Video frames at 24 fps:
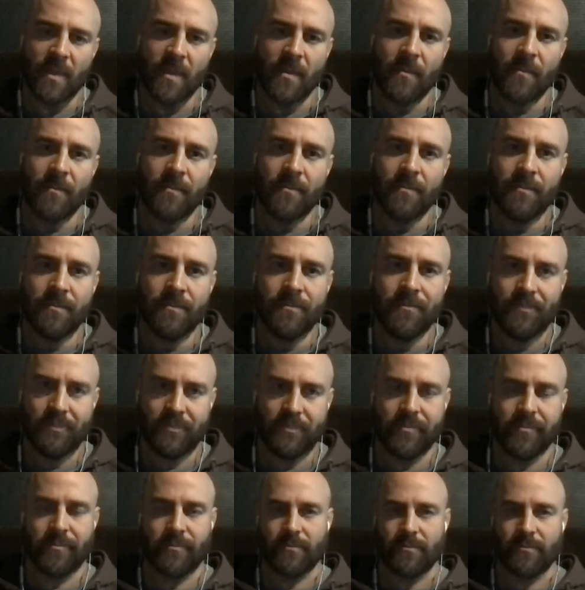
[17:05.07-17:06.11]

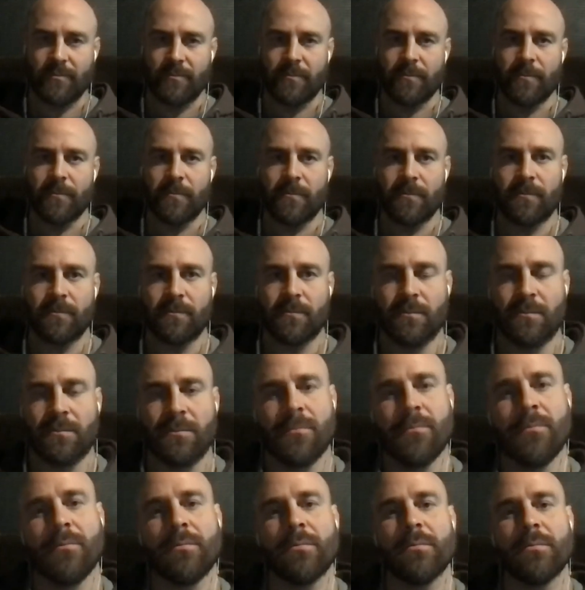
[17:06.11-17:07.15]

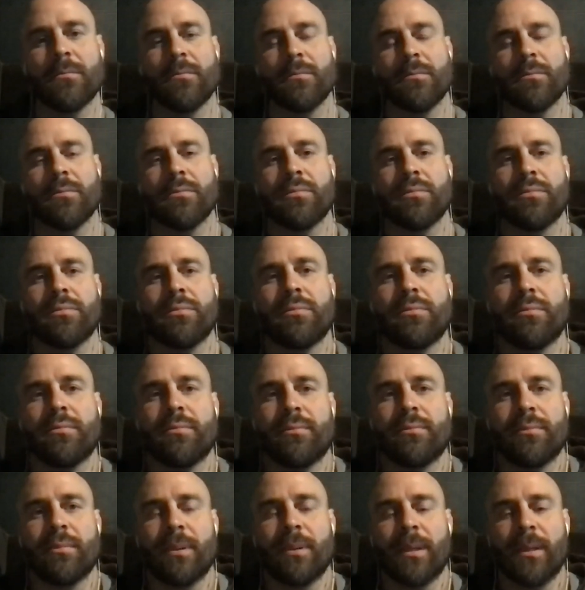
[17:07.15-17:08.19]

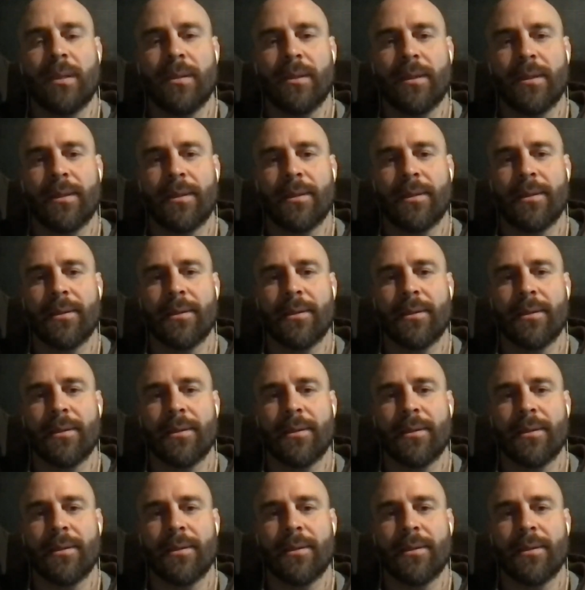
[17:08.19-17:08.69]
This person isn't speaking.